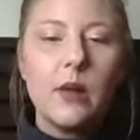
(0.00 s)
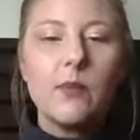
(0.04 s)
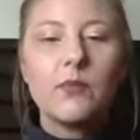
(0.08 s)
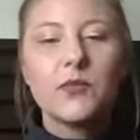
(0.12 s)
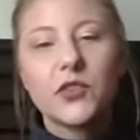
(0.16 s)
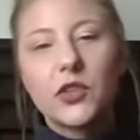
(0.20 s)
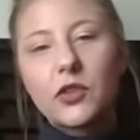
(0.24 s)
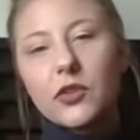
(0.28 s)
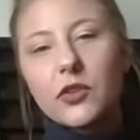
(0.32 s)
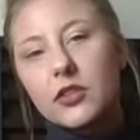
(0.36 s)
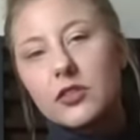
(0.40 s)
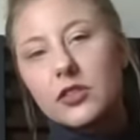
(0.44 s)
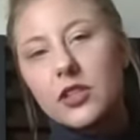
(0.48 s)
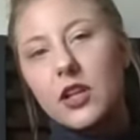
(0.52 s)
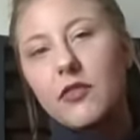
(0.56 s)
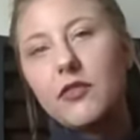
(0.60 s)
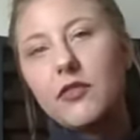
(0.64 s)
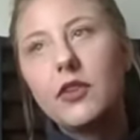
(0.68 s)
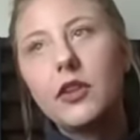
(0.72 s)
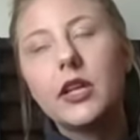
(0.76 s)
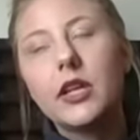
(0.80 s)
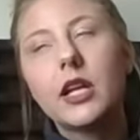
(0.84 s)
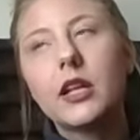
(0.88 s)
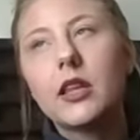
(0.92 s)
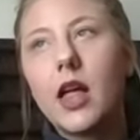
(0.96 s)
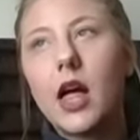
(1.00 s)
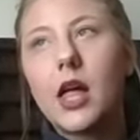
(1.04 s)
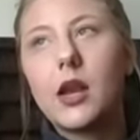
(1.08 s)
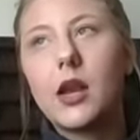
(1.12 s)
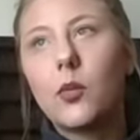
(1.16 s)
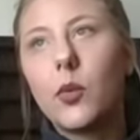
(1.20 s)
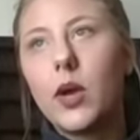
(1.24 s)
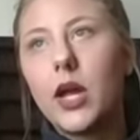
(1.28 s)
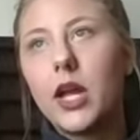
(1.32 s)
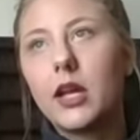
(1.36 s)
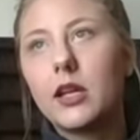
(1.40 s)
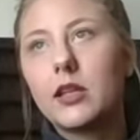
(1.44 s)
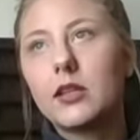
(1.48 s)
So there's definitely a lot of
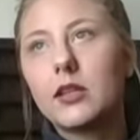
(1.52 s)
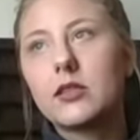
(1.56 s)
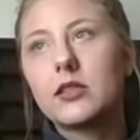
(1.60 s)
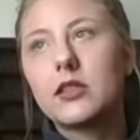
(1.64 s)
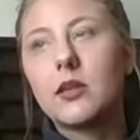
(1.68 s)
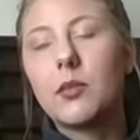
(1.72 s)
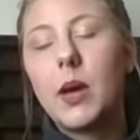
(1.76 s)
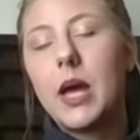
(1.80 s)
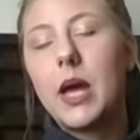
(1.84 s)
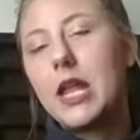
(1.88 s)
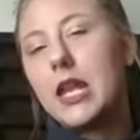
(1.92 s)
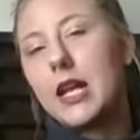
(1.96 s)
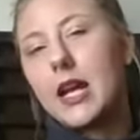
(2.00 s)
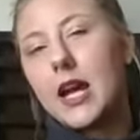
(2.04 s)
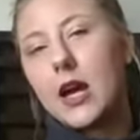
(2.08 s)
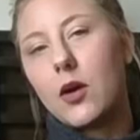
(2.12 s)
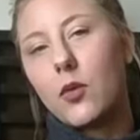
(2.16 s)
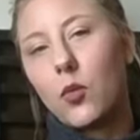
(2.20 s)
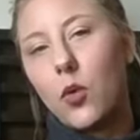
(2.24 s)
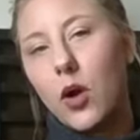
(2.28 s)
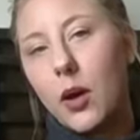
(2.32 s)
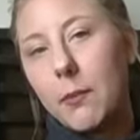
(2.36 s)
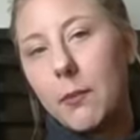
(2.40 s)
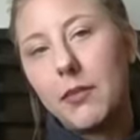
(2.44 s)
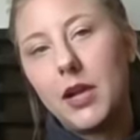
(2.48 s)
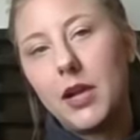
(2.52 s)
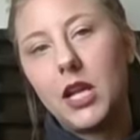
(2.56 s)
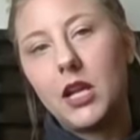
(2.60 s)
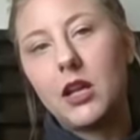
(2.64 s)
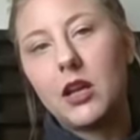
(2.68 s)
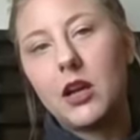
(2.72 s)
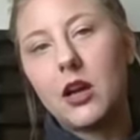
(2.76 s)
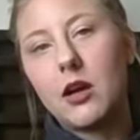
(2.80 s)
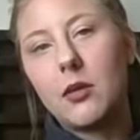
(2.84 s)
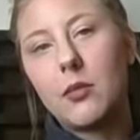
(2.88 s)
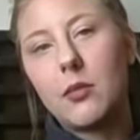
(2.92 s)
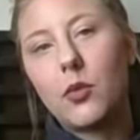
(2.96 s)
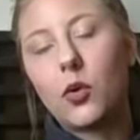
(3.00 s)
ways, depending on what
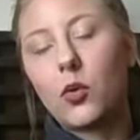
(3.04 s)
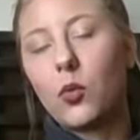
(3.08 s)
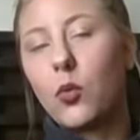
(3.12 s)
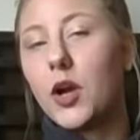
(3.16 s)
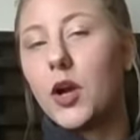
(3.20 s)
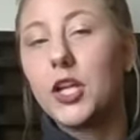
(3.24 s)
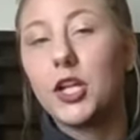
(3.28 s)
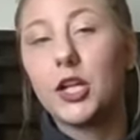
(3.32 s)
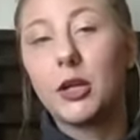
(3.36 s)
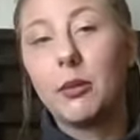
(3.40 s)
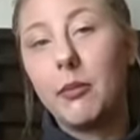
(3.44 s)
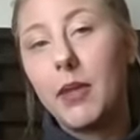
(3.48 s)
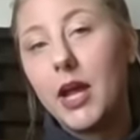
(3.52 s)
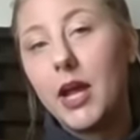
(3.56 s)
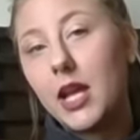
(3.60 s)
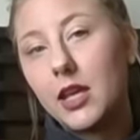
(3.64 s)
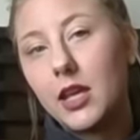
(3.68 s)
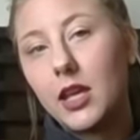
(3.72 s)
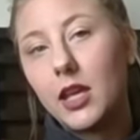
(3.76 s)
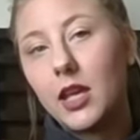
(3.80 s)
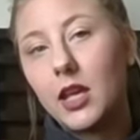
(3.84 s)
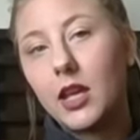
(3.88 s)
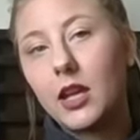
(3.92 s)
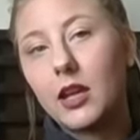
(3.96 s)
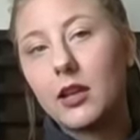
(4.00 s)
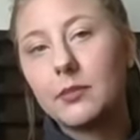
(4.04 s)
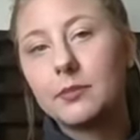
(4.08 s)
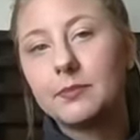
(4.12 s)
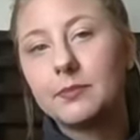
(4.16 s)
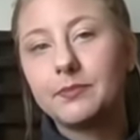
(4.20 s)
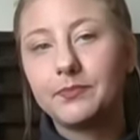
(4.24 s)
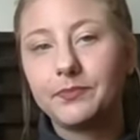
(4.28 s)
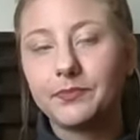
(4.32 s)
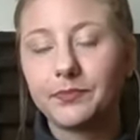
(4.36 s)
medium or what you're making,